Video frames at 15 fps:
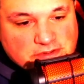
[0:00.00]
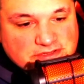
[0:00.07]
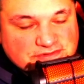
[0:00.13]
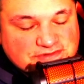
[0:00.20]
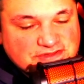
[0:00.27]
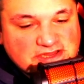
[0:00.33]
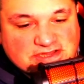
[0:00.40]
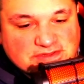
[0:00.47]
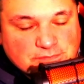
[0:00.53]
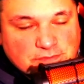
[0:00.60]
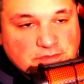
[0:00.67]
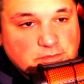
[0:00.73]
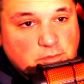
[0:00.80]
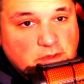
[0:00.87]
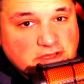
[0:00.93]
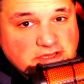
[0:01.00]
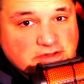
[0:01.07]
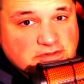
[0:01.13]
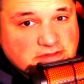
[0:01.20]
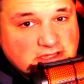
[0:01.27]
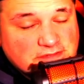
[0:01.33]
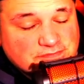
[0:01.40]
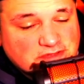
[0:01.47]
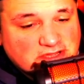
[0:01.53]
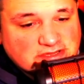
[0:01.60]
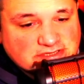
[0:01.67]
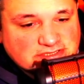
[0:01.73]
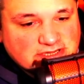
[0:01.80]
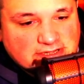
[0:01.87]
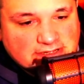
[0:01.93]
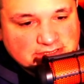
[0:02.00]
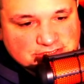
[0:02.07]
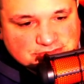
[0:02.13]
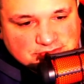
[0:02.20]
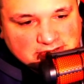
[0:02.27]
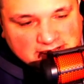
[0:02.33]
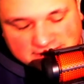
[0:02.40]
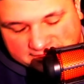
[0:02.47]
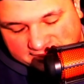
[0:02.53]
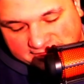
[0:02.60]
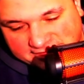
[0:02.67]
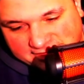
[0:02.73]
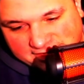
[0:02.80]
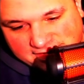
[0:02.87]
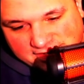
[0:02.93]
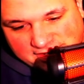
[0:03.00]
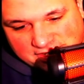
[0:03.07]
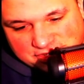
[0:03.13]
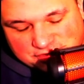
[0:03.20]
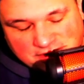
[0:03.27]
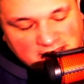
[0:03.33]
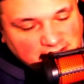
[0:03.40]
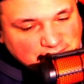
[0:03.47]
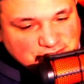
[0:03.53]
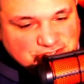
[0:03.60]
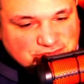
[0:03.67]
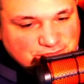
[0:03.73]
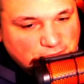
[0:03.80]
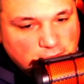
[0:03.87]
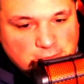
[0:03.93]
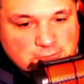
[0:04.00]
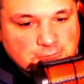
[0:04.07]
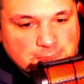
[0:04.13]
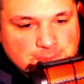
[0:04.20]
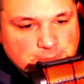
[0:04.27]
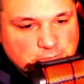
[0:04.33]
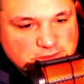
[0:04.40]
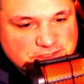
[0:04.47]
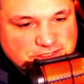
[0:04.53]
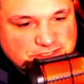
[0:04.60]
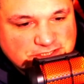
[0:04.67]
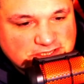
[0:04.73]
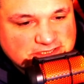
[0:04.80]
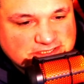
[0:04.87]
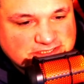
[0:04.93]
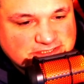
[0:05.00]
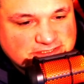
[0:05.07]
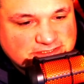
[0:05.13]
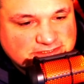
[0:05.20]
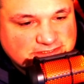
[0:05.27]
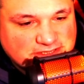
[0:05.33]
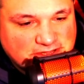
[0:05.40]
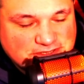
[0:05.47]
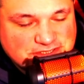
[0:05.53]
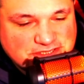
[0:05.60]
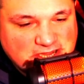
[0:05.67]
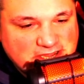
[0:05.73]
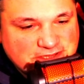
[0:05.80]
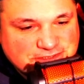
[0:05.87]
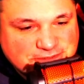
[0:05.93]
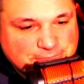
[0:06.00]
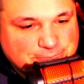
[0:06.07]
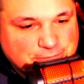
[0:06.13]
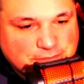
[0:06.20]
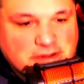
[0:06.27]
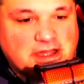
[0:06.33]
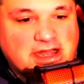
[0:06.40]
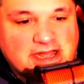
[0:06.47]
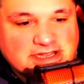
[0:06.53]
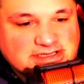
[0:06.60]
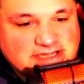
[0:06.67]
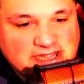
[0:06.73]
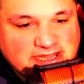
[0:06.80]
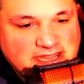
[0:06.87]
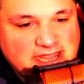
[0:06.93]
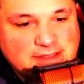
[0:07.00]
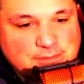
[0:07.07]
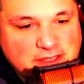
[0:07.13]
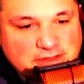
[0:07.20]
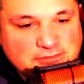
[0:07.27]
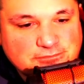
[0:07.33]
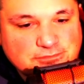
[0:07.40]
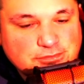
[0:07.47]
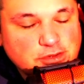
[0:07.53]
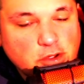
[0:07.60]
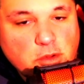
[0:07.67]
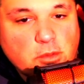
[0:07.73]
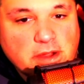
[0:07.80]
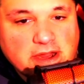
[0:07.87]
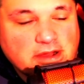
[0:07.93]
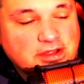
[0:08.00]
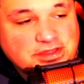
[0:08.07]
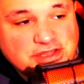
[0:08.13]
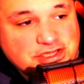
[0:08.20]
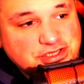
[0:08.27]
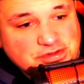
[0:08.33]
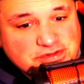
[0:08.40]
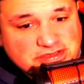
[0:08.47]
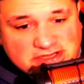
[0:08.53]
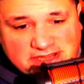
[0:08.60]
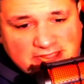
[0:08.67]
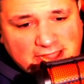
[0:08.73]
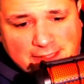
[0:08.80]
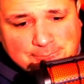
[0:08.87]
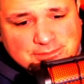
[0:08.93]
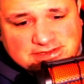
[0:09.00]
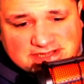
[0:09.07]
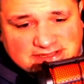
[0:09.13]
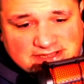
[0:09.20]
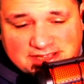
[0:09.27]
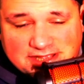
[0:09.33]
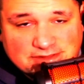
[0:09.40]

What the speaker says: season with 1 year left on his contract? Travis Fulgham was just such a surprise that came out of nowhere. And this usually happens at the end